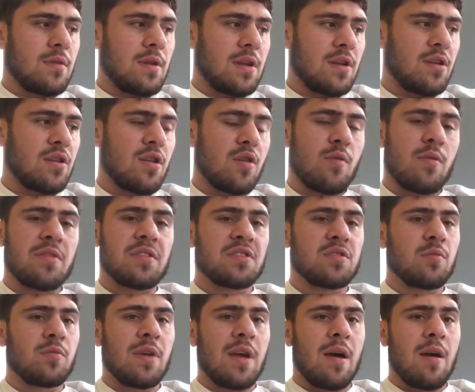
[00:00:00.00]
I don't know when this
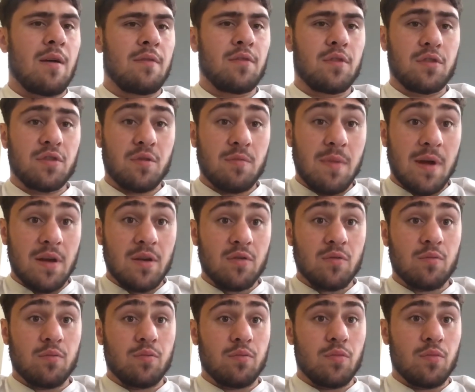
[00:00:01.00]
will be out. I'm, the man
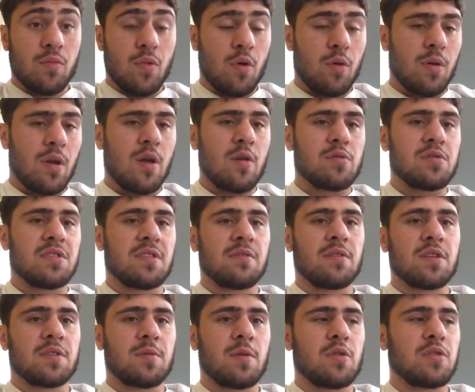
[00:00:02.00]
who uploads, I've
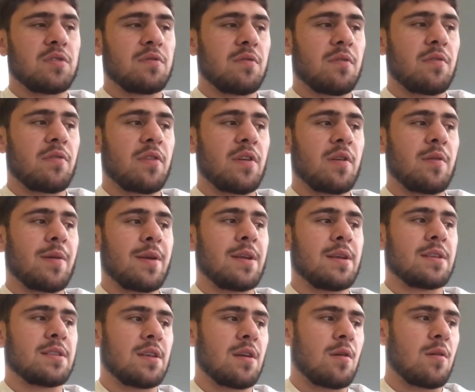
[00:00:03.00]
not spoken to him for 3
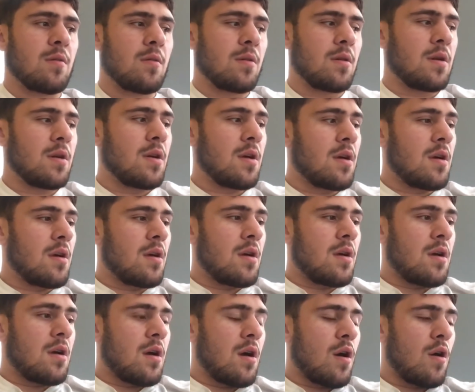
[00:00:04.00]
weeks, so
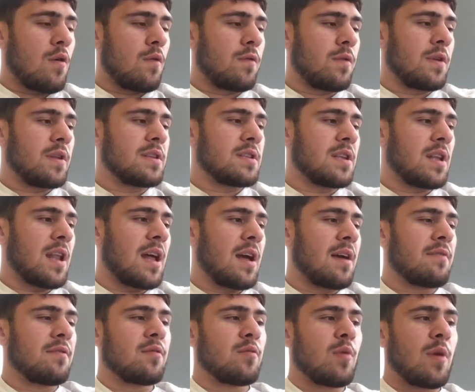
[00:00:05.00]
hopefully he's
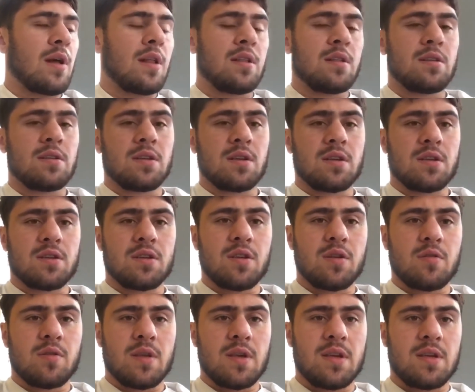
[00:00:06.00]
alive and well and he can
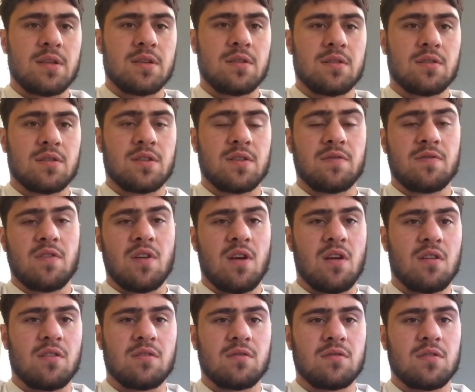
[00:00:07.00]
do these, because if
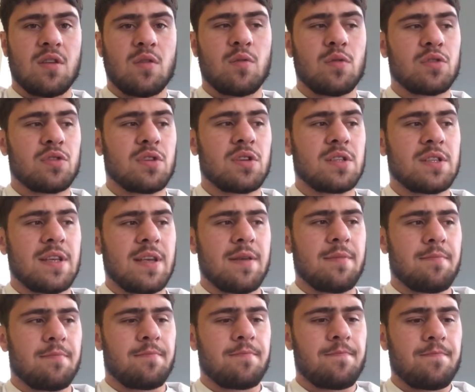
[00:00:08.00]
not, no one's going to see
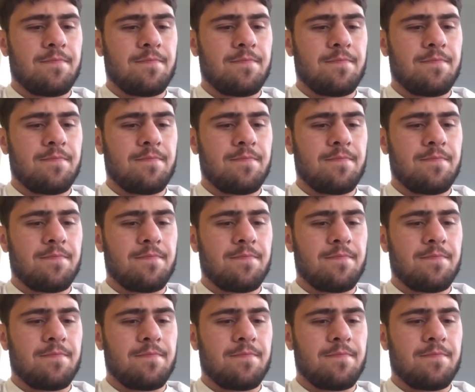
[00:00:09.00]
him.